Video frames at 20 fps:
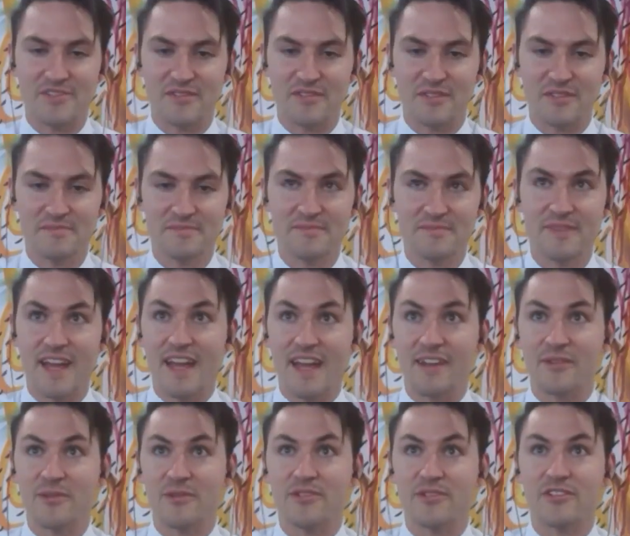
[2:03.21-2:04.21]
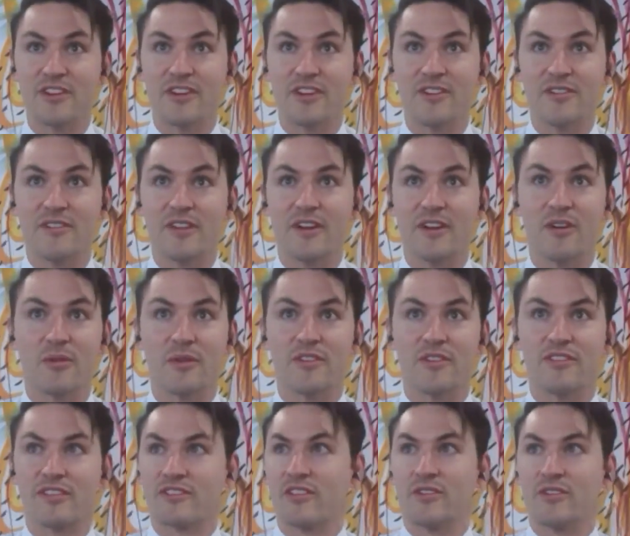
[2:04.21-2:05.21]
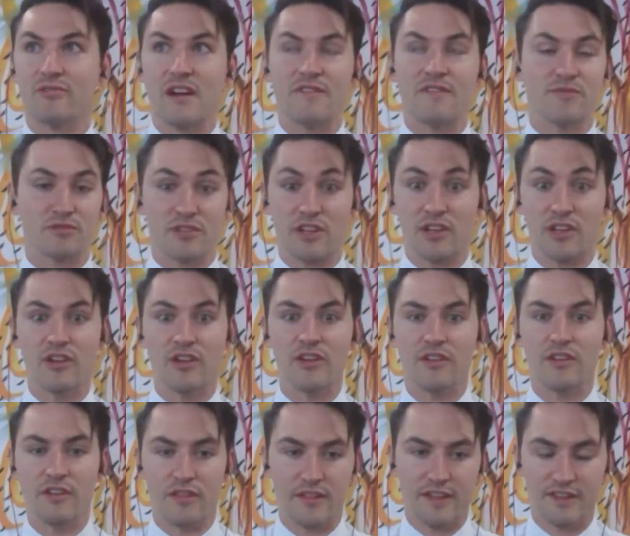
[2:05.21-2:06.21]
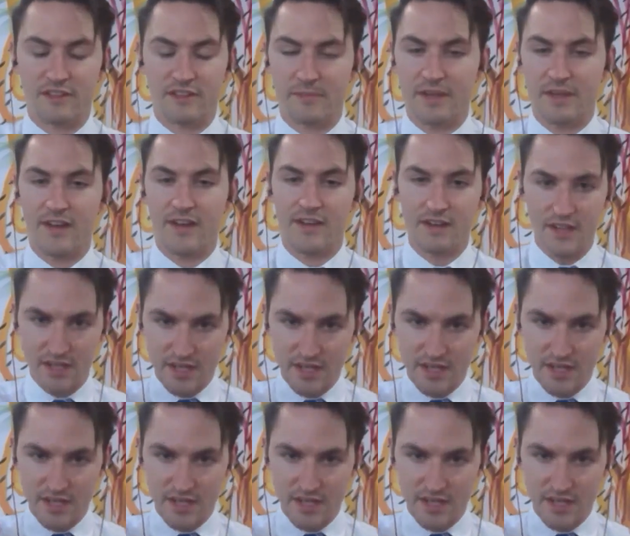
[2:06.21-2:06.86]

from them, and also they're always so grateful to learn things about